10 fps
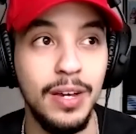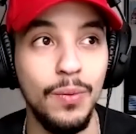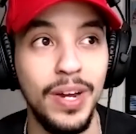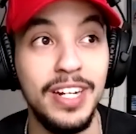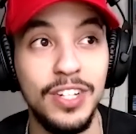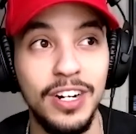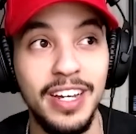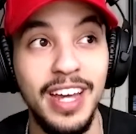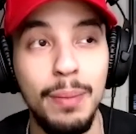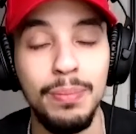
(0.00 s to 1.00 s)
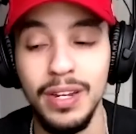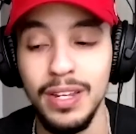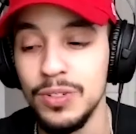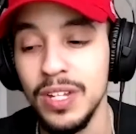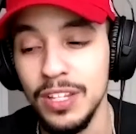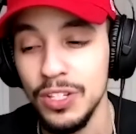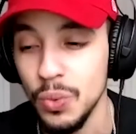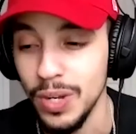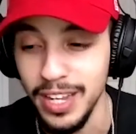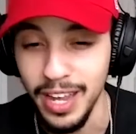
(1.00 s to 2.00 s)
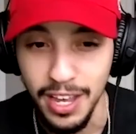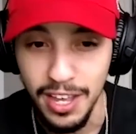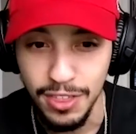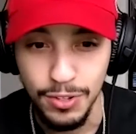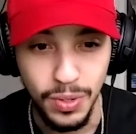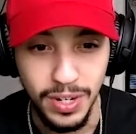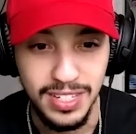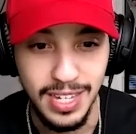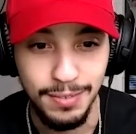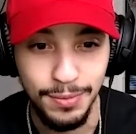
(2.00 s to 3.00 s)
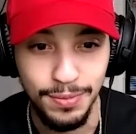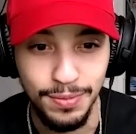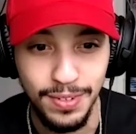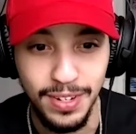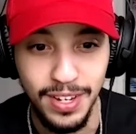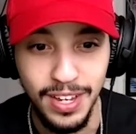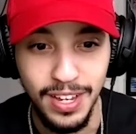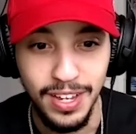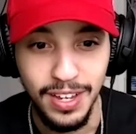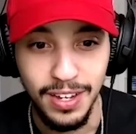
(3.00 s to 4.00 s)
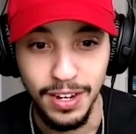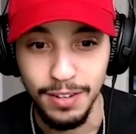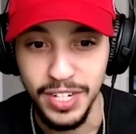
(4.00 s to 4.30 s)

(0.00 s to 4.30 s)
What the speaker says: When it started happening, it was like the 28th, 27th of